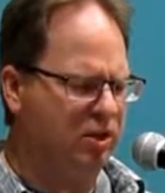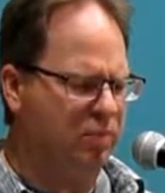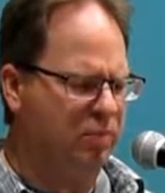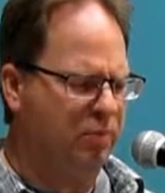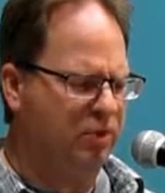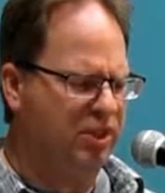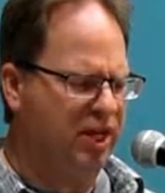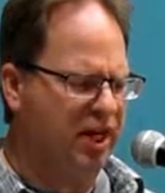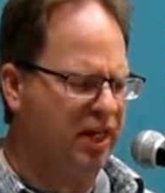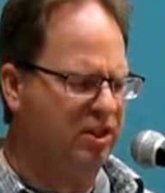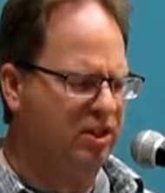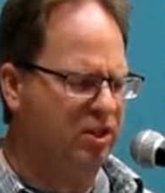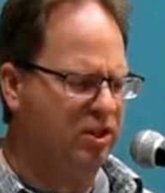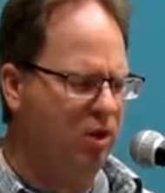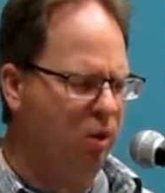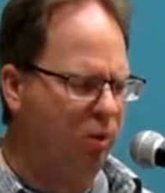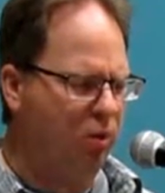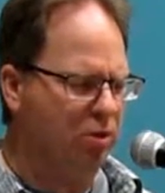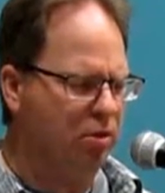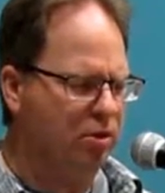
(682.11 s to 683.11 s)
to protect
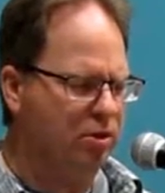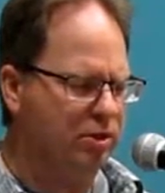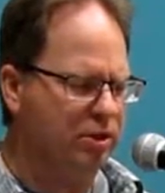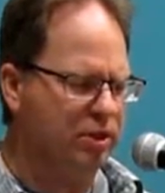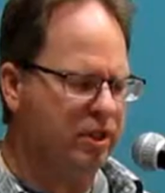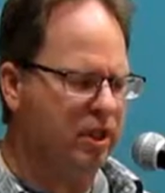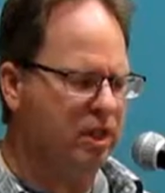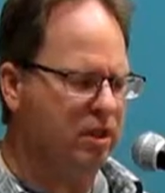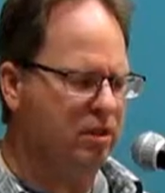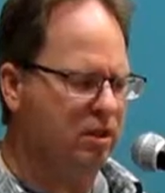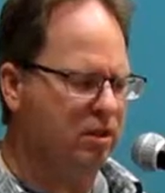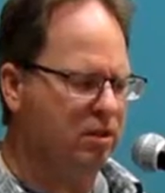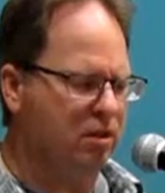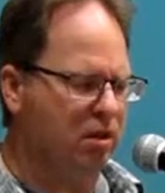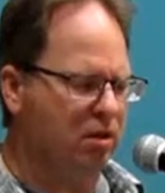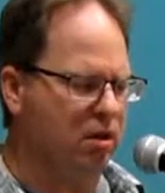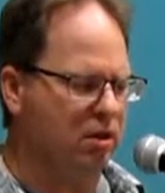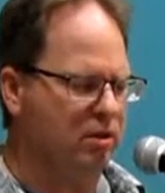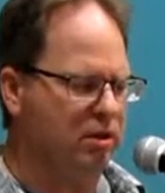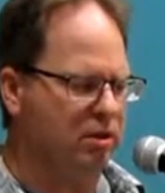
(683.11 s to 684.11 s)
yours in the
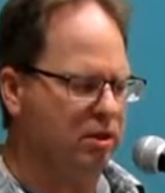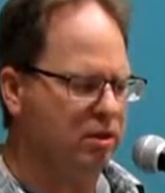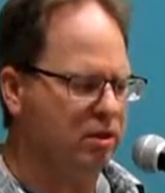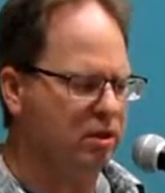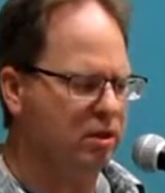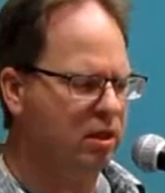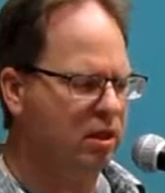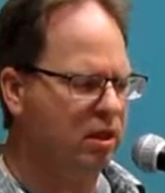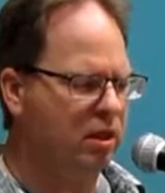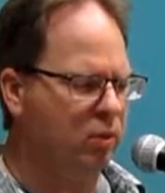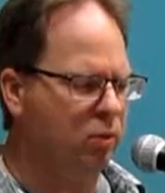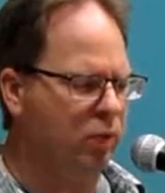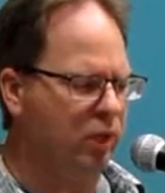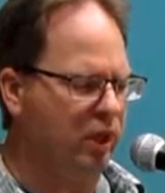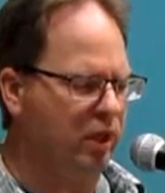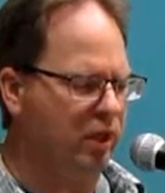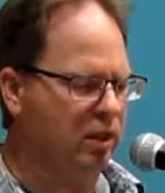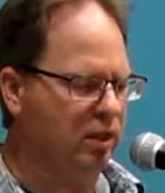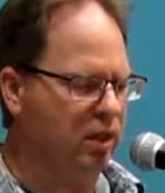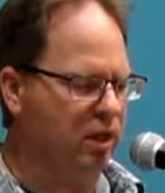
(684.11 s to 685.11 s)
darkness when
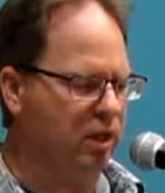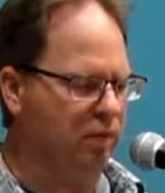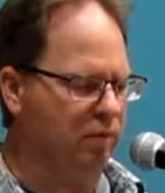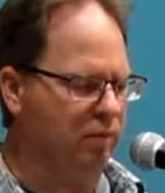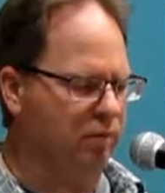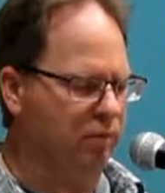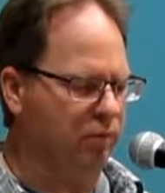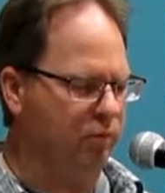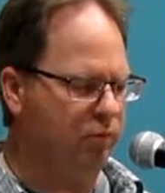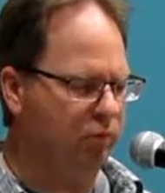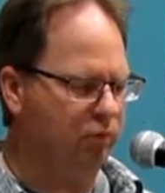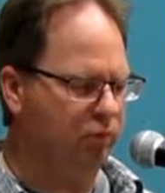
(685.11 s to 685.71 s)
it comes.